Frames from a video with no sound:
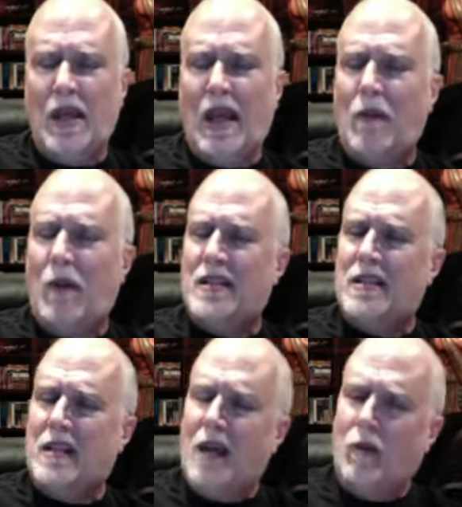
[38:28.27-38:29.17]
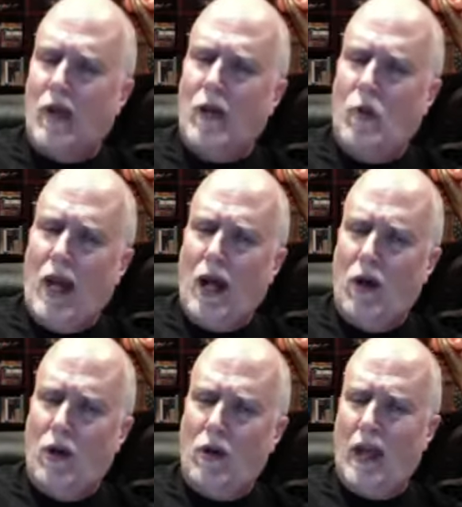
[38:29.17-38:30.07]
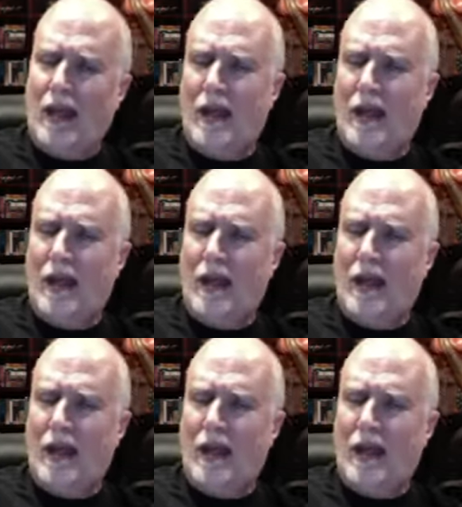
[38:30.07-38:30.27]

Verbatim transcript: And when it's done really well, we've like, all been